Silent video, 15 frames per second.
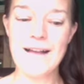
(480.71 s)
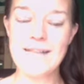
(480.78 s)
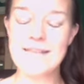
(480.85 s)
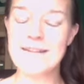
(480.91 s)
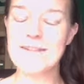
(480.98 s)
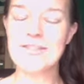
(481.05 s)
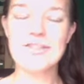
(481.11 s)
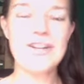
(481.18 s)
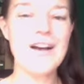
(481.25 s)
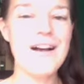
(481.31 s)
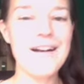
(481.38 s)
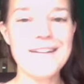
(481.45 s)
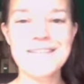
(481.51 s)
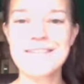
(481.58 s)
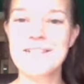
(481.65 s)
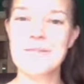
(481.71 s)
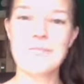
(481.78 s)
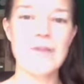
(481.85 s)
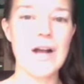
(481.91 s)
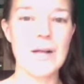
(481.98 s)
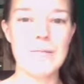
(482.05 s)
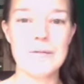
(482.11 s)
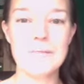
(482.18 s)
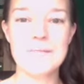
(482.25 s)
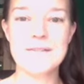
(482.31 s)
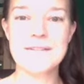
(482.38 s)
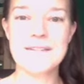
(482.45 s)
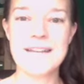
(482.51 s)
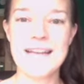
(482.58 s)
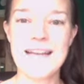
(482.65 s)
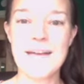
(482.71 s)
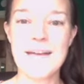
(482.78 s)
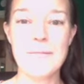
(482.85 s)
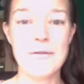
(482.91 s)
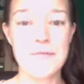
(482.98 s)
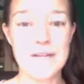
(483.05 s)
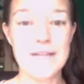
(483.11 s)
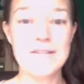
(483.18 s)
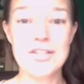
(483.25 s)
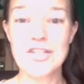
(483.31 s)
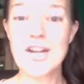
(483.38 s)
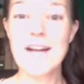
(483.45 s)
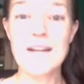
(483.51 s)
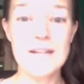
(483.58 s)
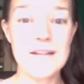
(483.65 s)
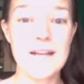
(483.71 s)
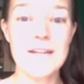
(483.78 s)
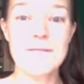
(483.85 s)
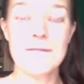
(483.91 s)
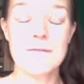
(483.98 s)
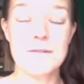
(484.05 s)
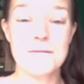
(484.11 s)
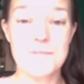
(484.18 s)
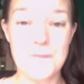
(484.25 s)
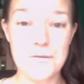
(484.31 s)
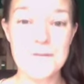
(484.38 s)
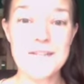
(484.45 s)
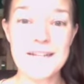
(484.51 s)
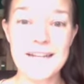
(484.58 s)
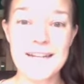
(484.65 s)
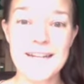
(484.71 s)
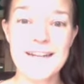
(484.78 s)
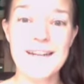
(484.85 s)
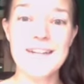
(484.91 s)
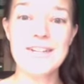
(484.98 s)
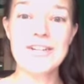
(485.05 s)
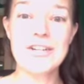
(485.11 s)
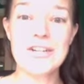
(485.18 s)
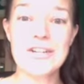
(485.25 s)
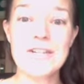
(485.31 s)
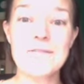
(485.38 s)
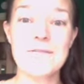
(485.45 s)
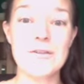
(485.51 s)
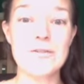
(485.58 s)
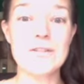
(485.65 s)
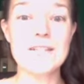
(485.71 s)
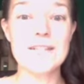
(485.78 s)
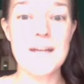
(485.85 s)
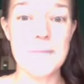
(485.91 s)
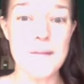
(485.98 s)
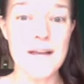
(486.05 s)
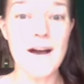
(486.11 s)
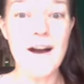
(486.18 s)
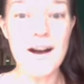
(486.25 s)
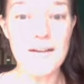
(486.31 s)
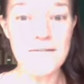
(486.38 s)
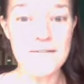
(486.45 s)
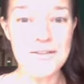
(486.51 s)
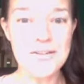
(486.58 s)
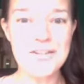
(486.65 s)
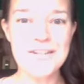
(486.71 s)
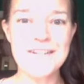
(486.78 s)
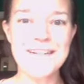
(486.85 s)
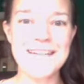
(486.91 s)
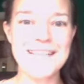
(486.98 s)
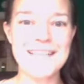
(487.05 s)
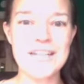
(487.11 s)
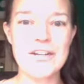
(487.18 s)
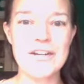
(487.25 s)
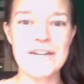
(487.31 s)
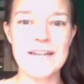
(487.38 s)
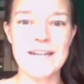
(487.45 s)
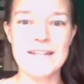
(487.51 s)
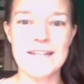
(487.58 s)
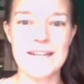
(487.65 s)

there's constant problems. I mean, when I was a child, a lot of it was phones getting unhooked, phones coming off the hook, and then you hear that